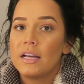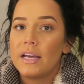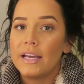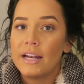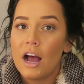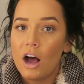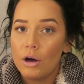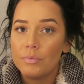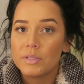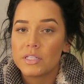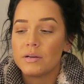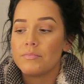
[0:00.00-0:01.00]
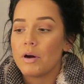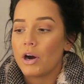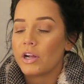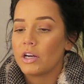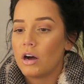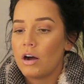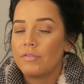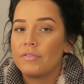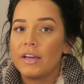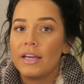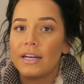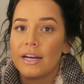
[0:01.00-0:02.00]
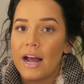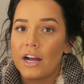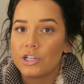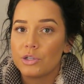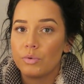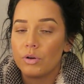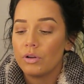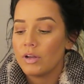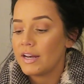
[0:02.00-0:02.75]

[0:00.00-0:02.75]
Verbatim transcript: it helps to mark it off in an actual,